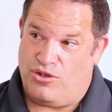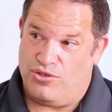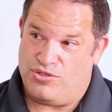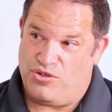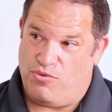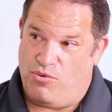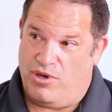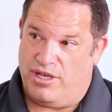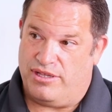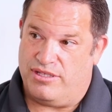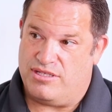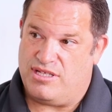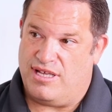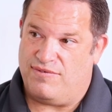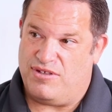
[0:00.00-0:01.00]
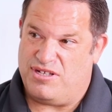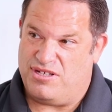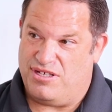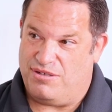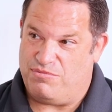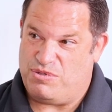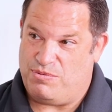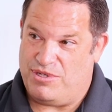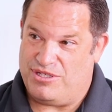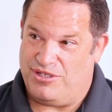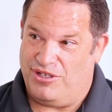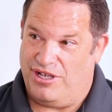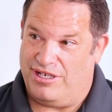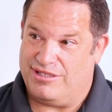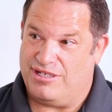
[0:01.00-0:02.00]
also why the safety team spends a
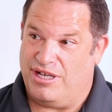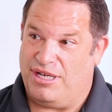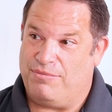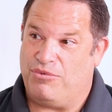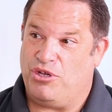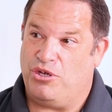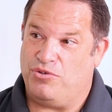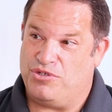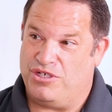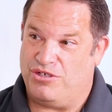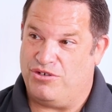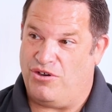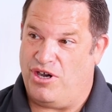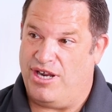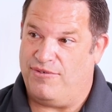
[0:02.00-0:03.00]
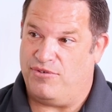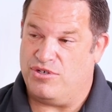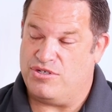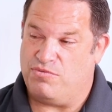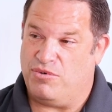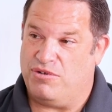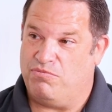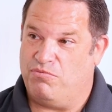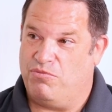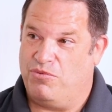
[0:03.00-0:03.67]
lot of time coaching drivers. We